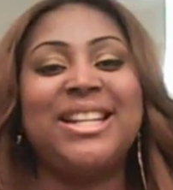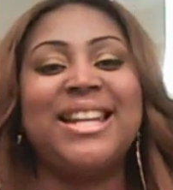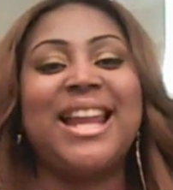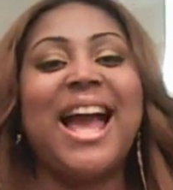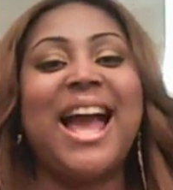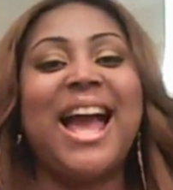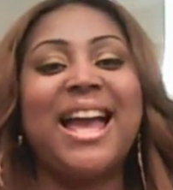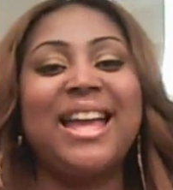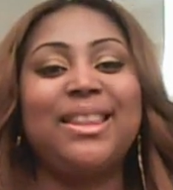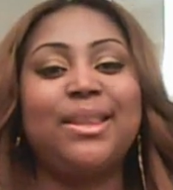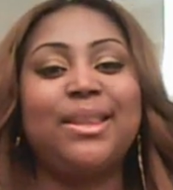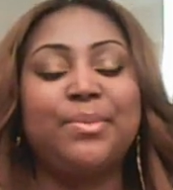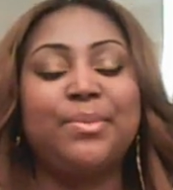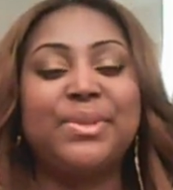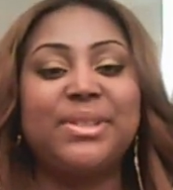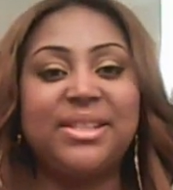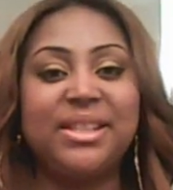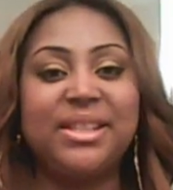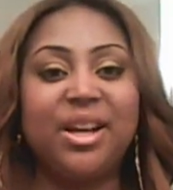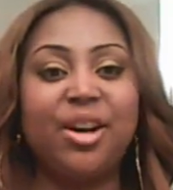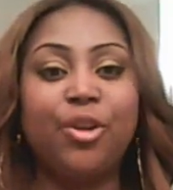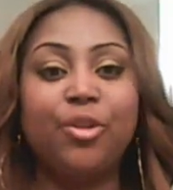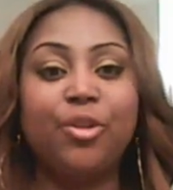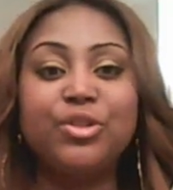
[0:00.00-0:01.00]
that are going to
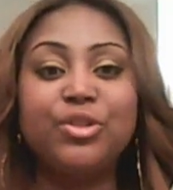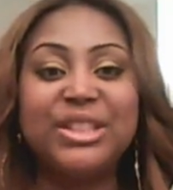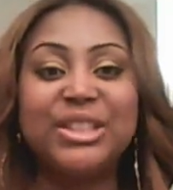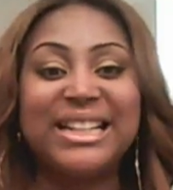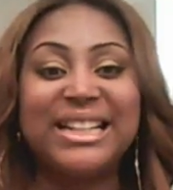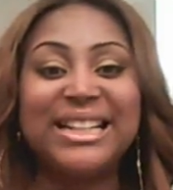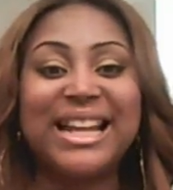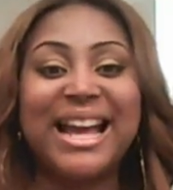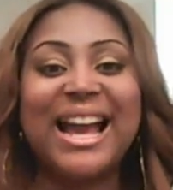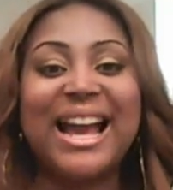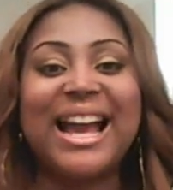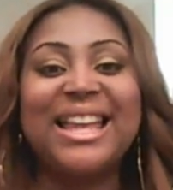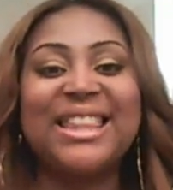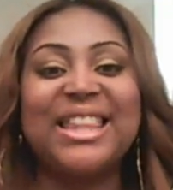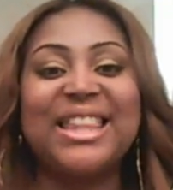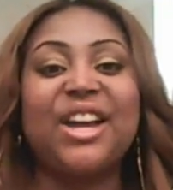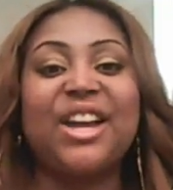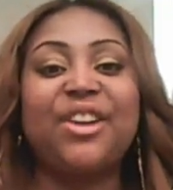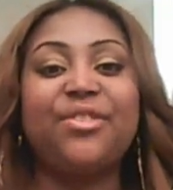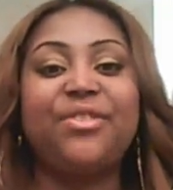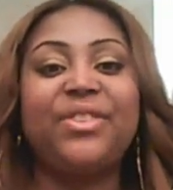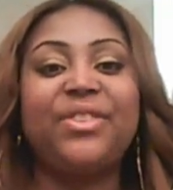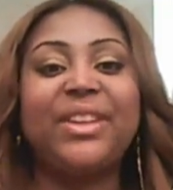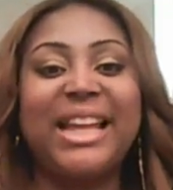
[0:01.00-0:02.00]
deny
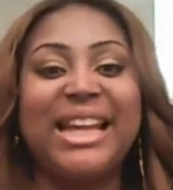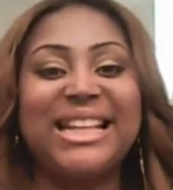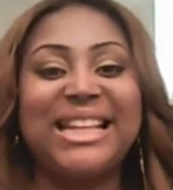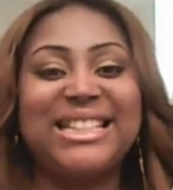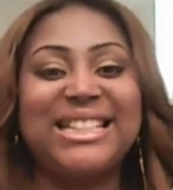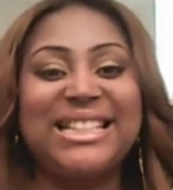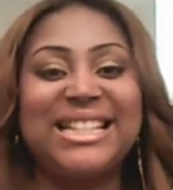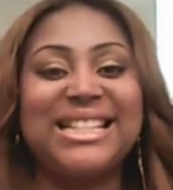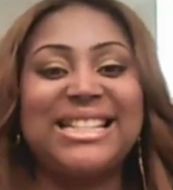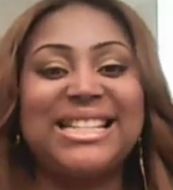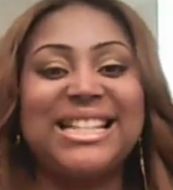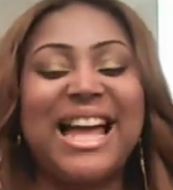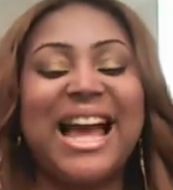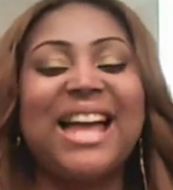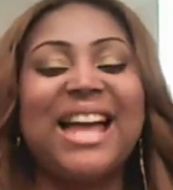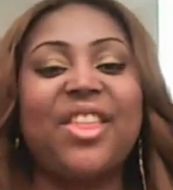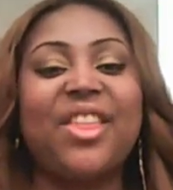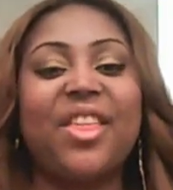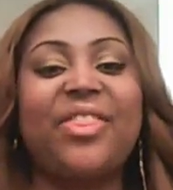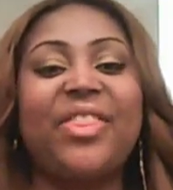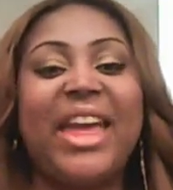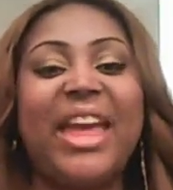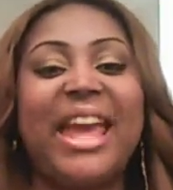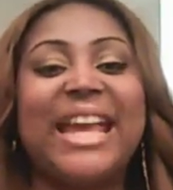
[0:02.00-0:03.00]
themselves, deny their
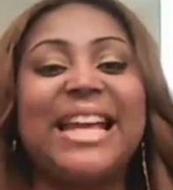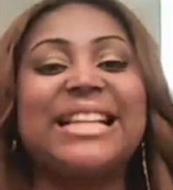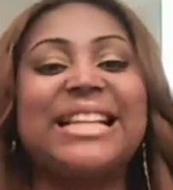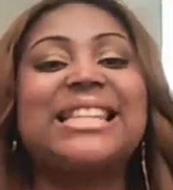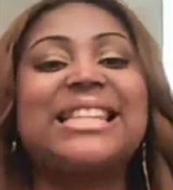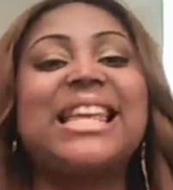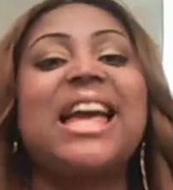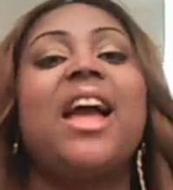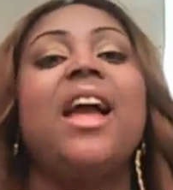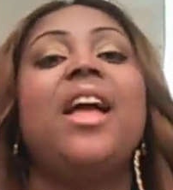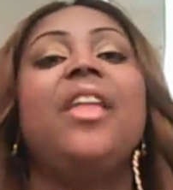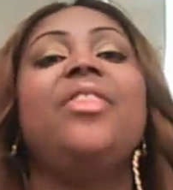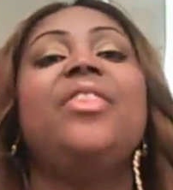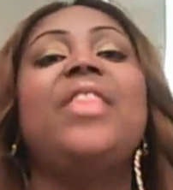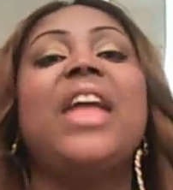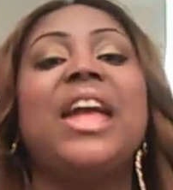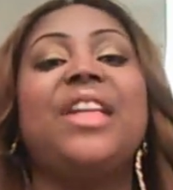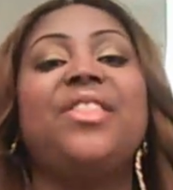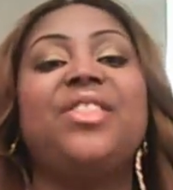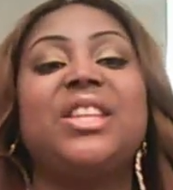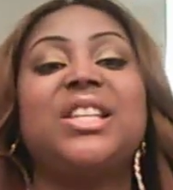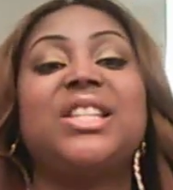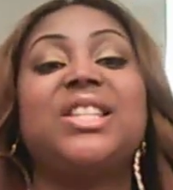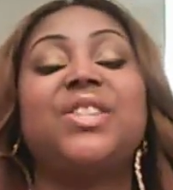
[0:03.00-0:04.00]
flesh, desire the
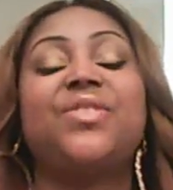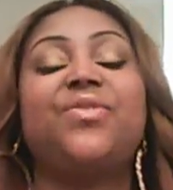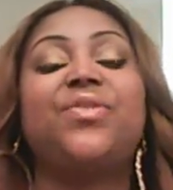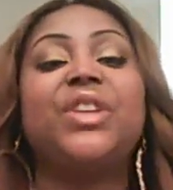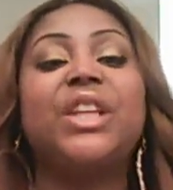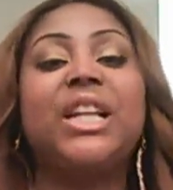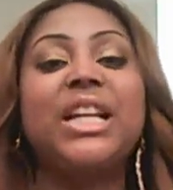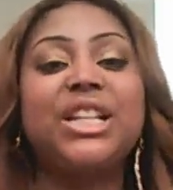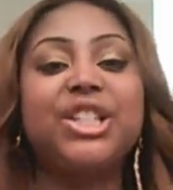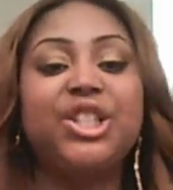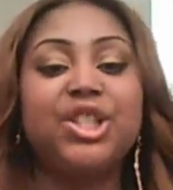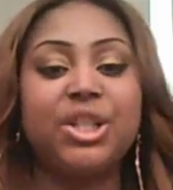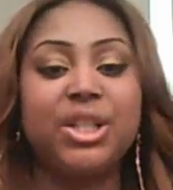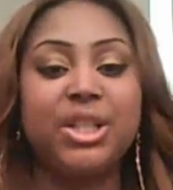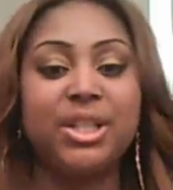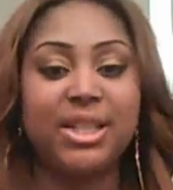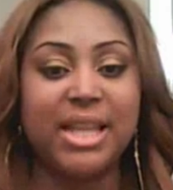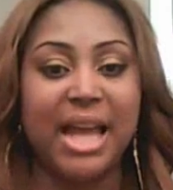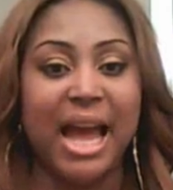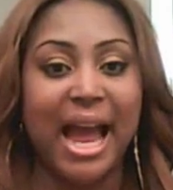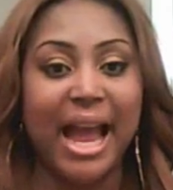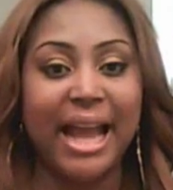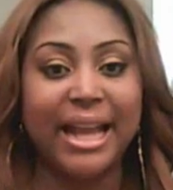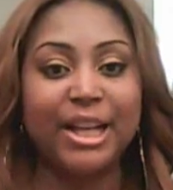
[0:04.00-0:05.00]
things that this
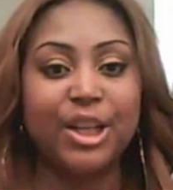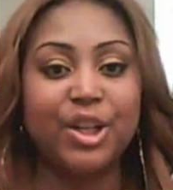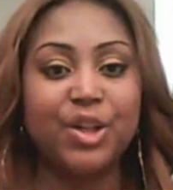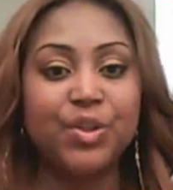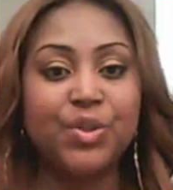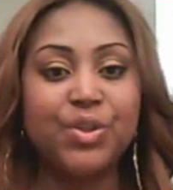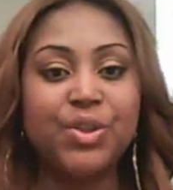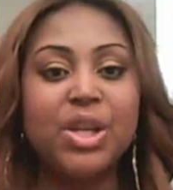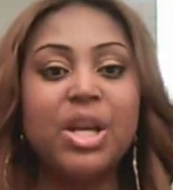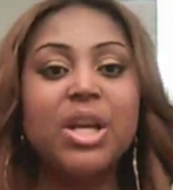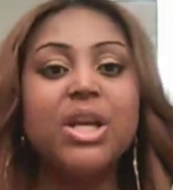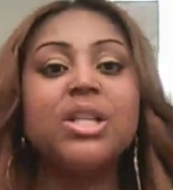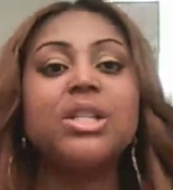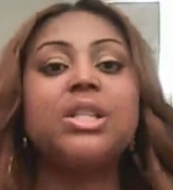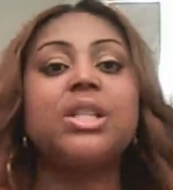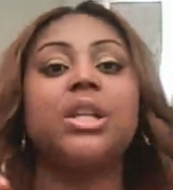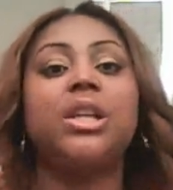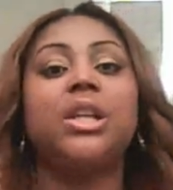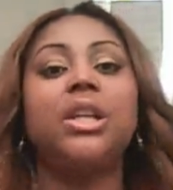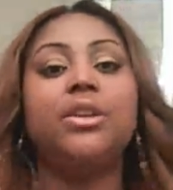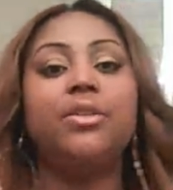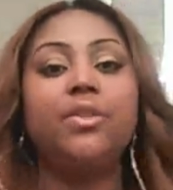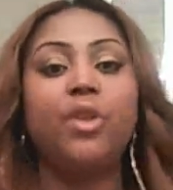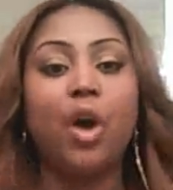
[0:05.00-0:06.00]
flesh
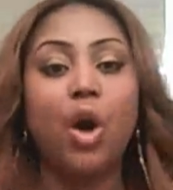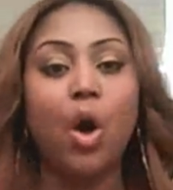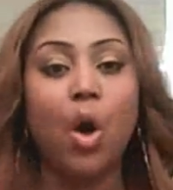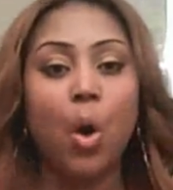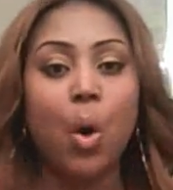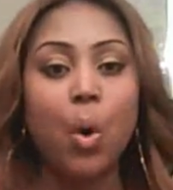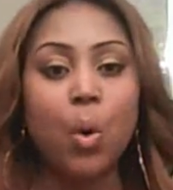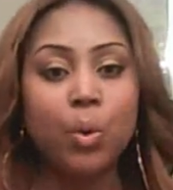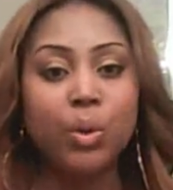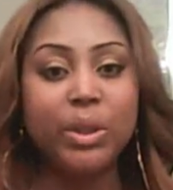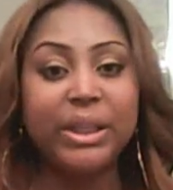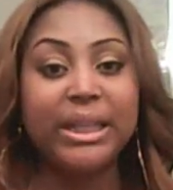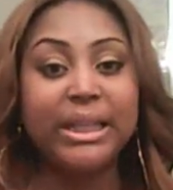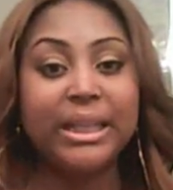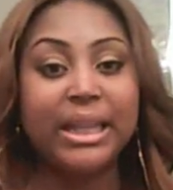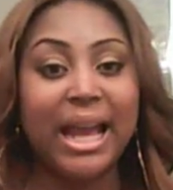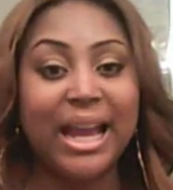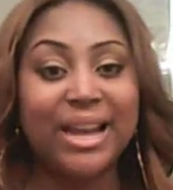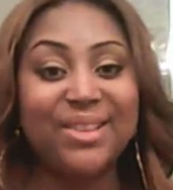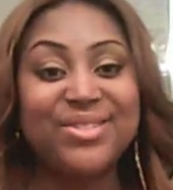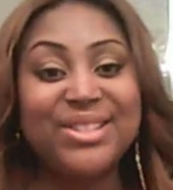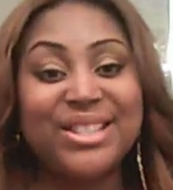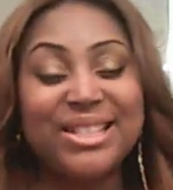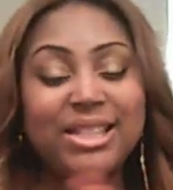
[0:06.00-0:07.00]
desires, to live a
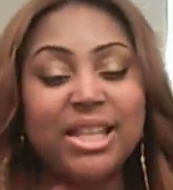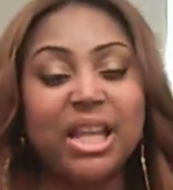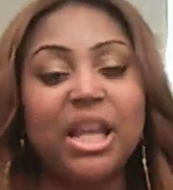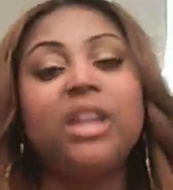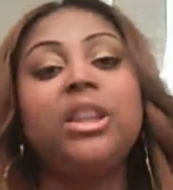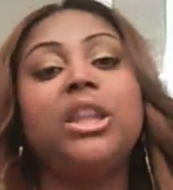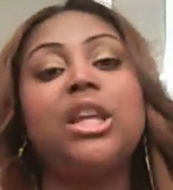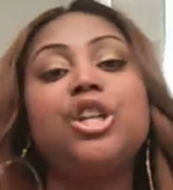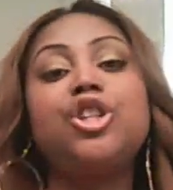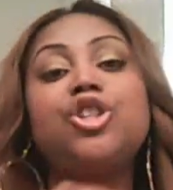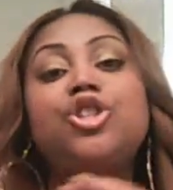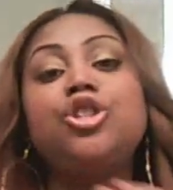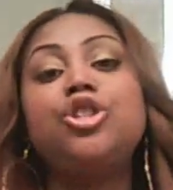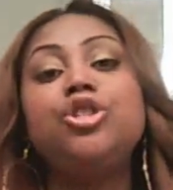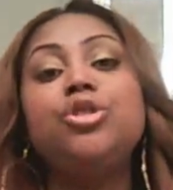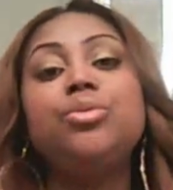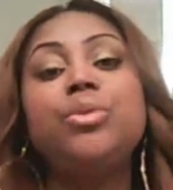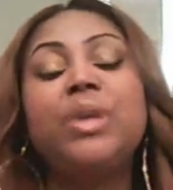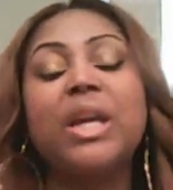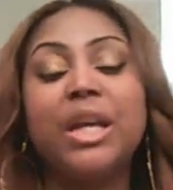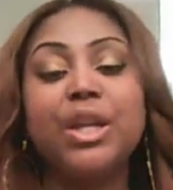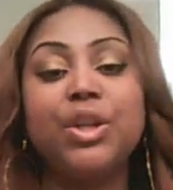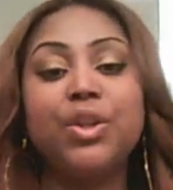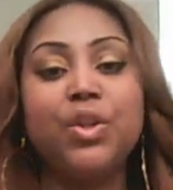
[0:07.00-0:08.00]
holy life, to
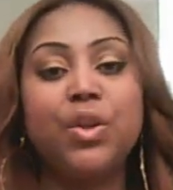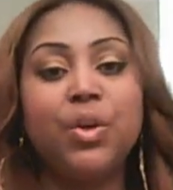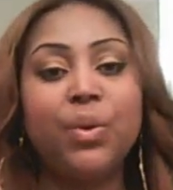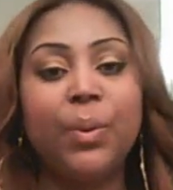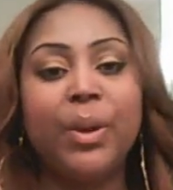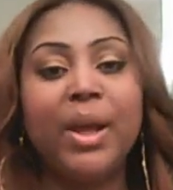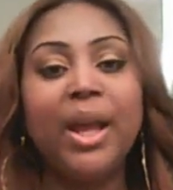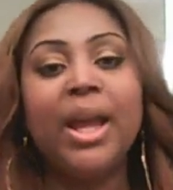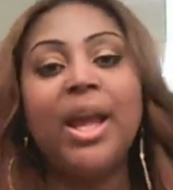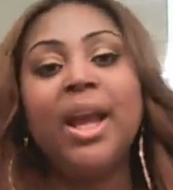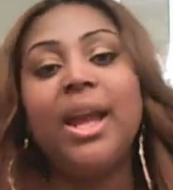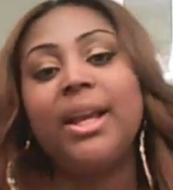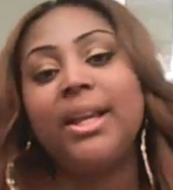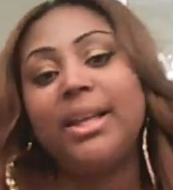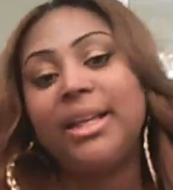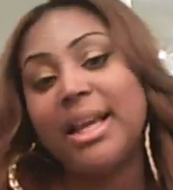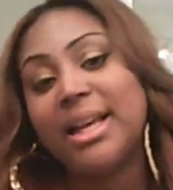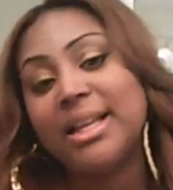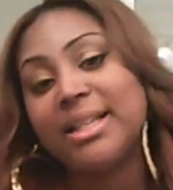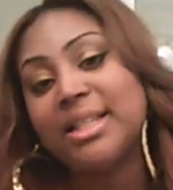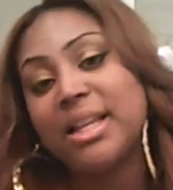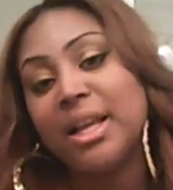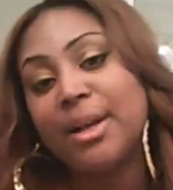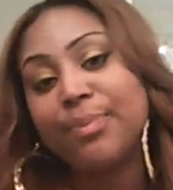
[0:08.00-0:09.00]
say that you can
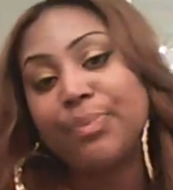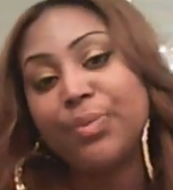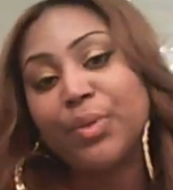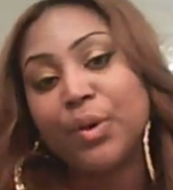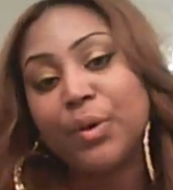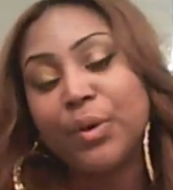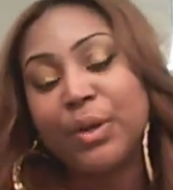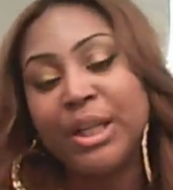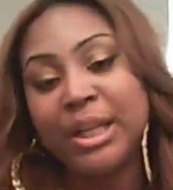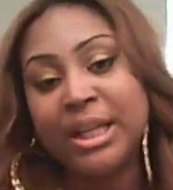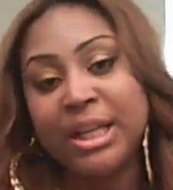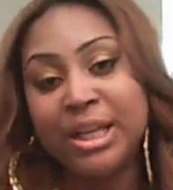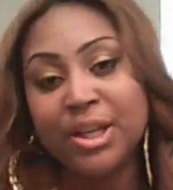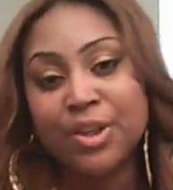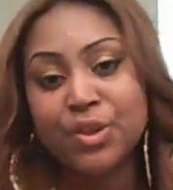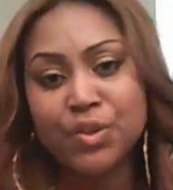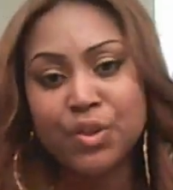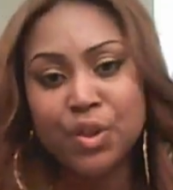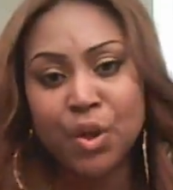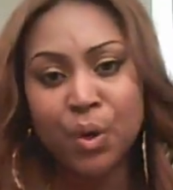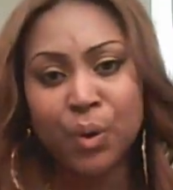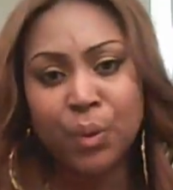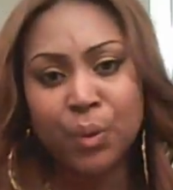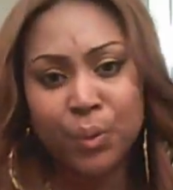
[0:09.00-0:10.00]
do it. Yes,
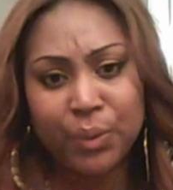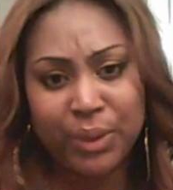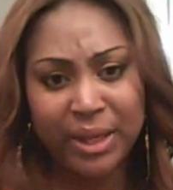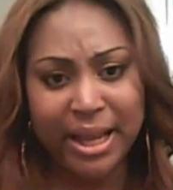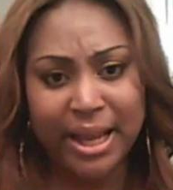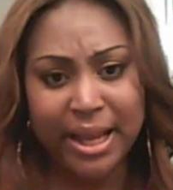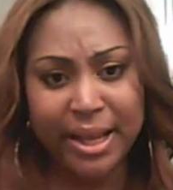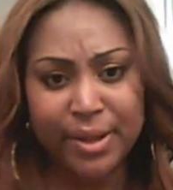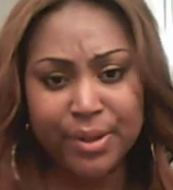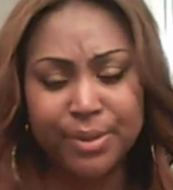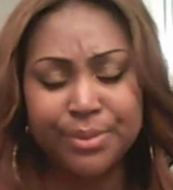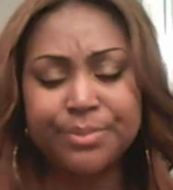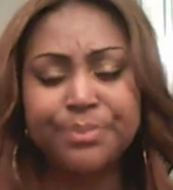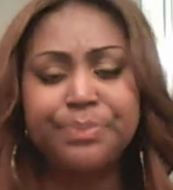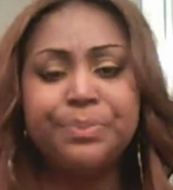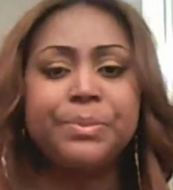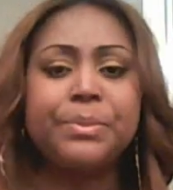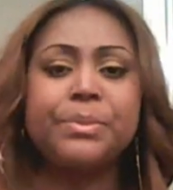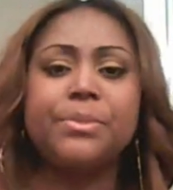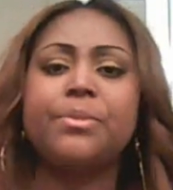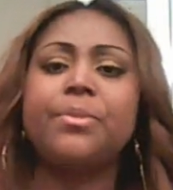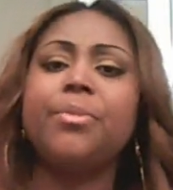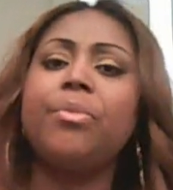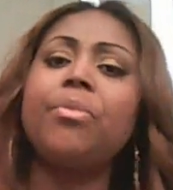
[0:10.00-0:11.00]
I'm 30 years
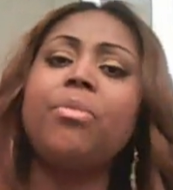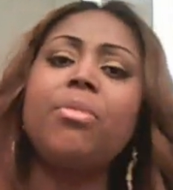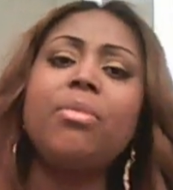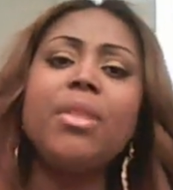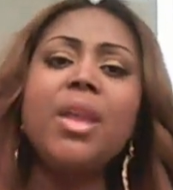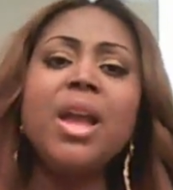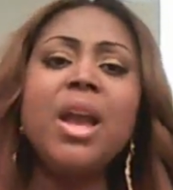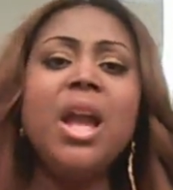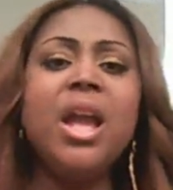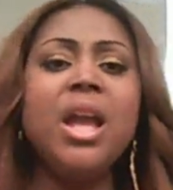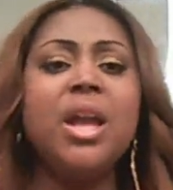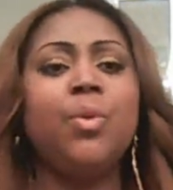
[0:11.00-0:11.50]
old now.